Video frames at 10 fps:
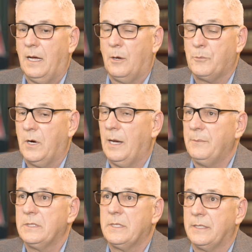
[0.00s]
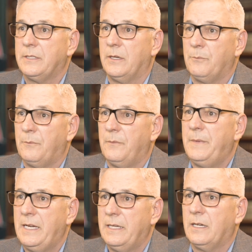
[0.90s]
promise that they're
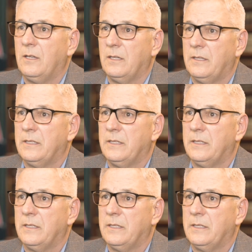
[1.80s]
meeting all of